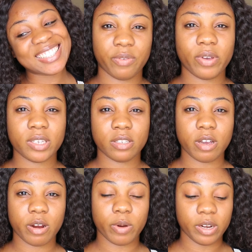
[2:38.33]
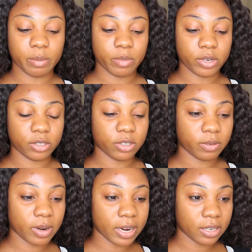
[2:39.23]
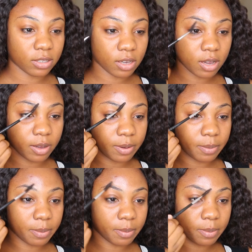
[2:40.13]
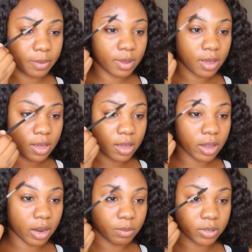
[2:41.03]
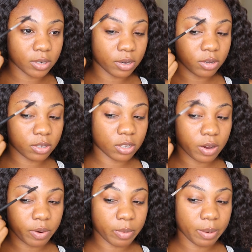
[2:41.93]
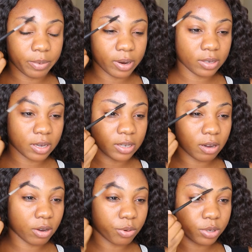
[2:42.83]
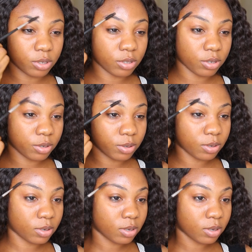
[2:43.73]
My face is already moisturized, and I'm just gonna start with my brows as I always do.